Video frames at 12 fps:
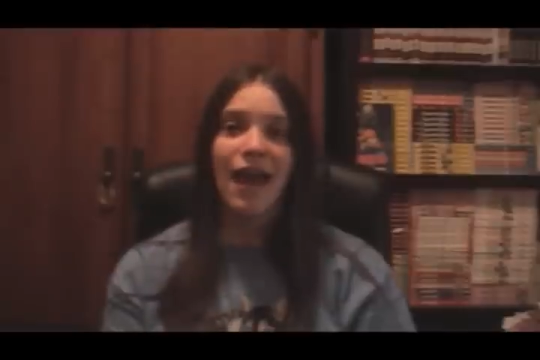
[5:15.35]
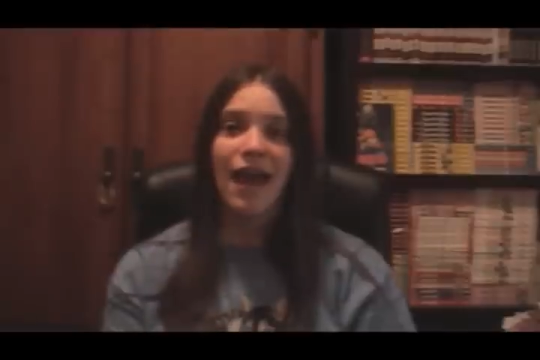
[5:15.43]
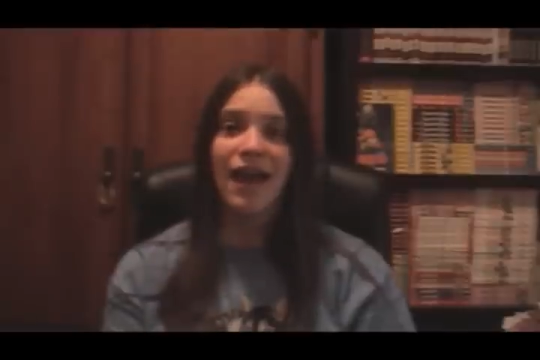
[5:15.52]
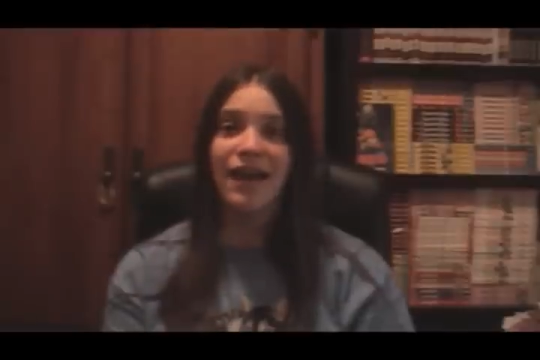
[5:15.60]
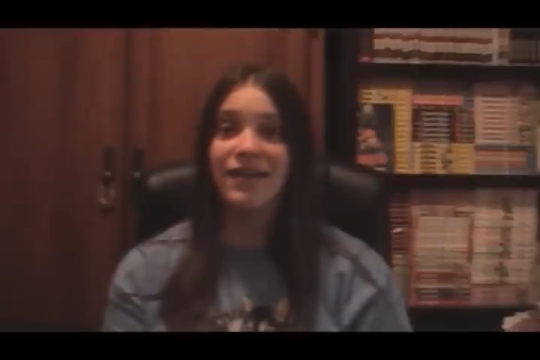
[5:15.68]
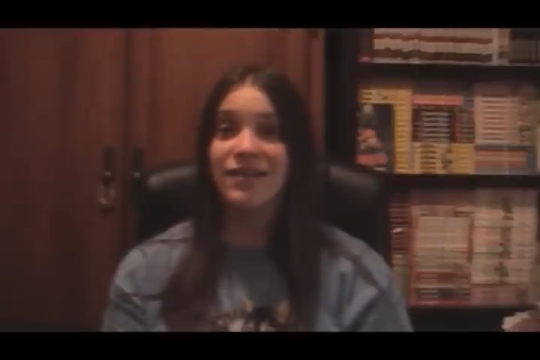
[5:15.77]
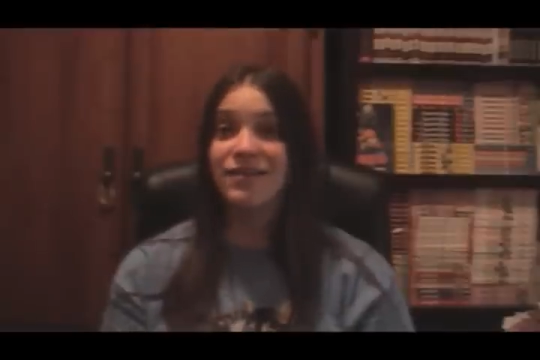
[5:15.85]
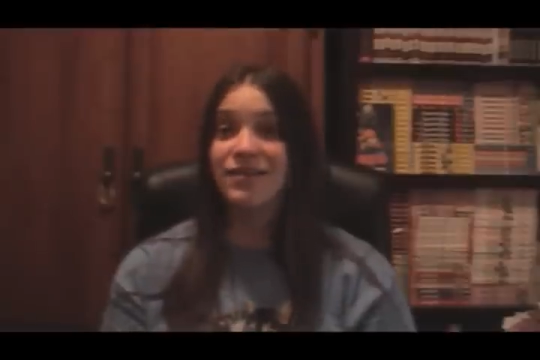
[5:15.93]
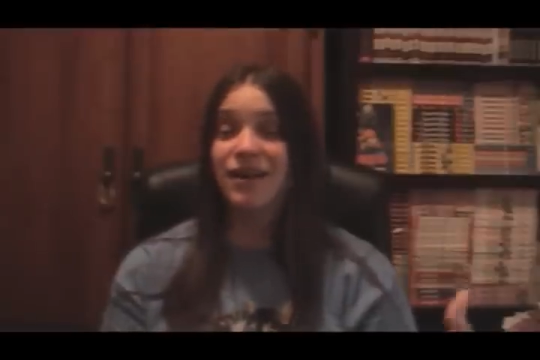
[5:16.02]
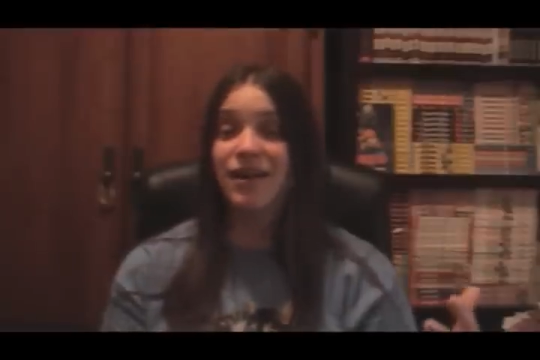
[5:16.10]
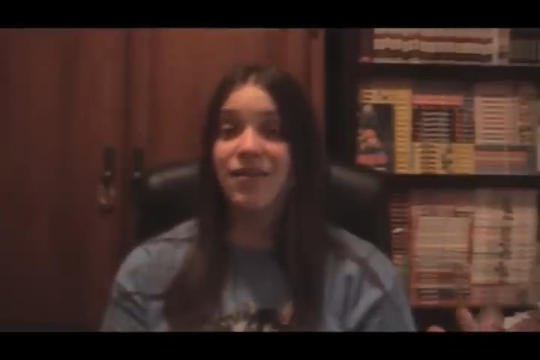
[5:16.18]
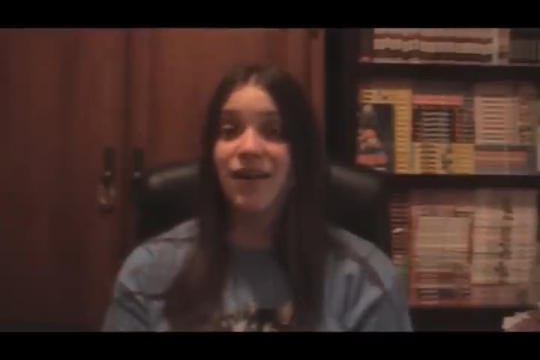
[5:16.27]
And
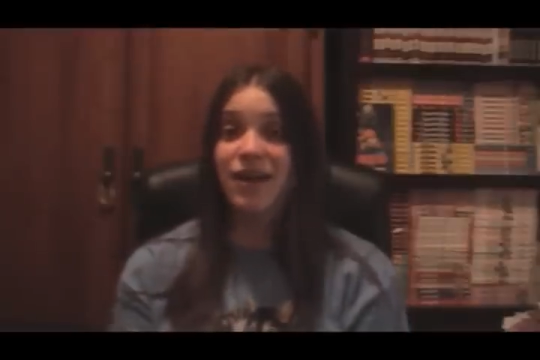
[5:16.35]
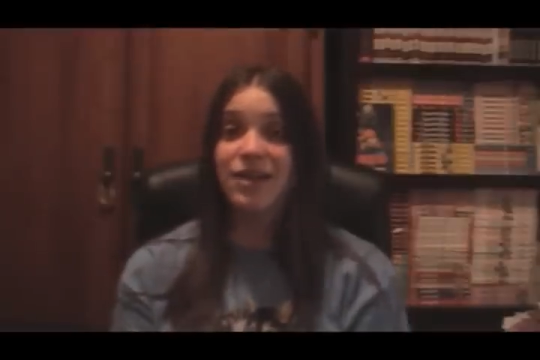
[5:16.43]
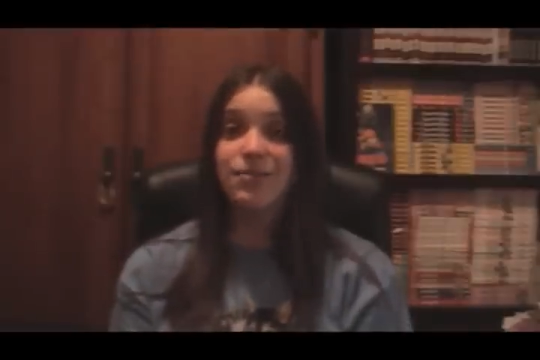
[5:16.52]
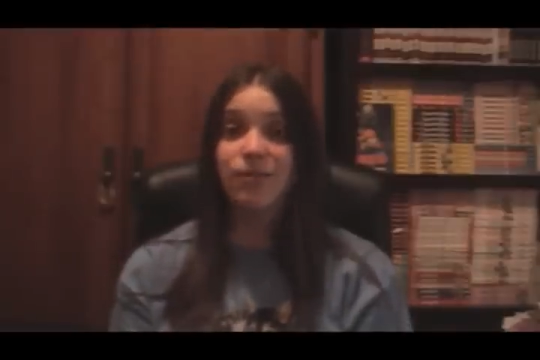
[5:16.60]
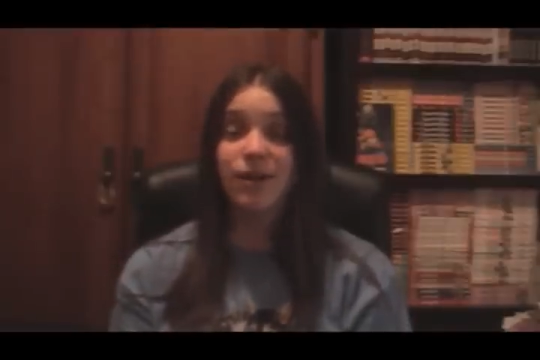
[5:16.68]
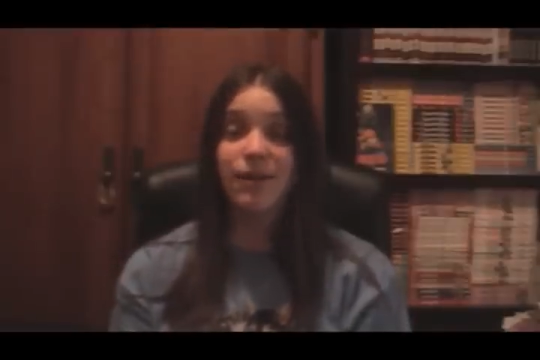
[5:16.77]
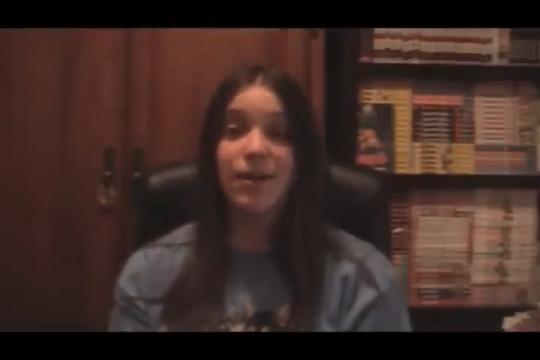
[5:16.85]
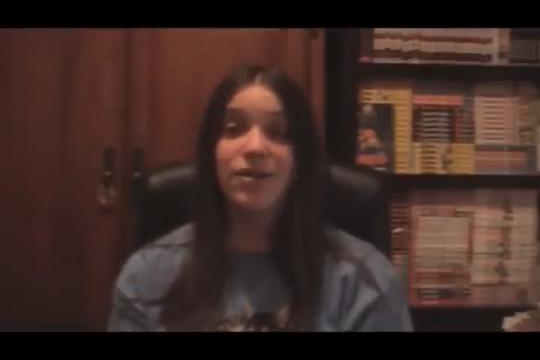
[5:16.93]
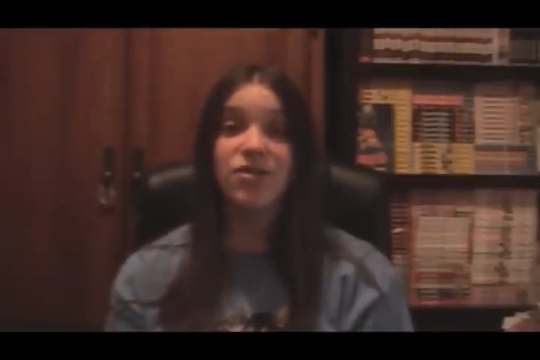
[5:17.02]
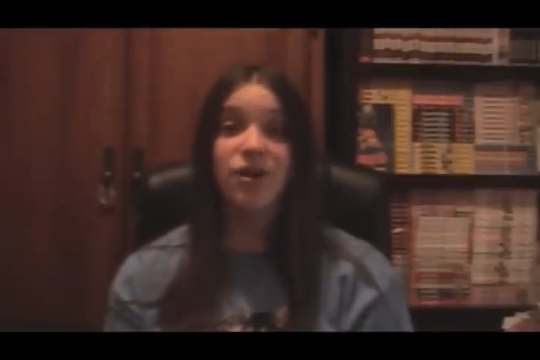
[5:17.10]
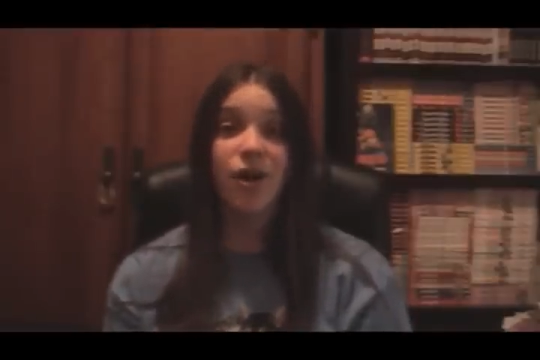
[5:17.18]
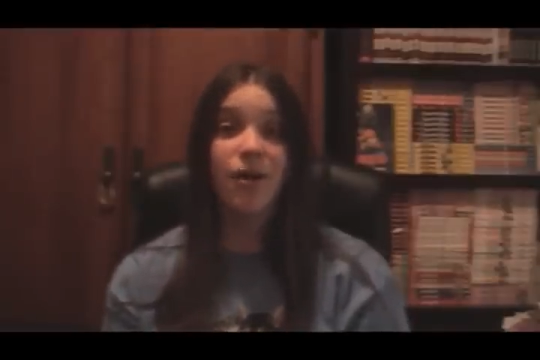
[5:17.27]
that's pretty
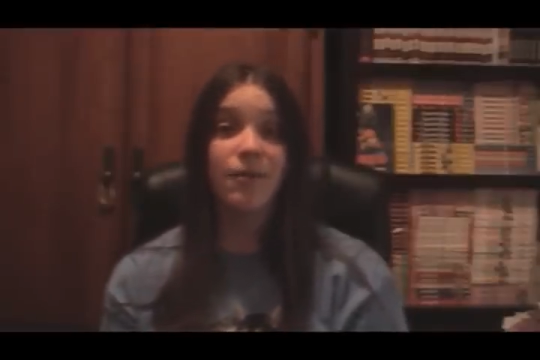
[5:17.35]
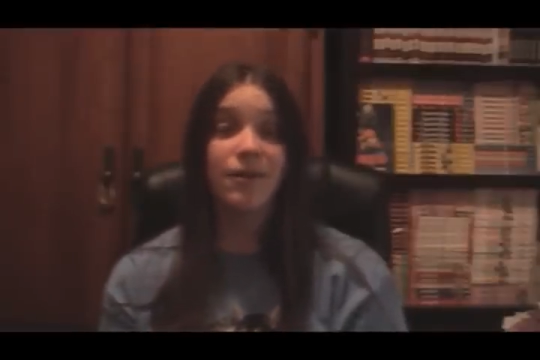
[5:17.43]
much all I'm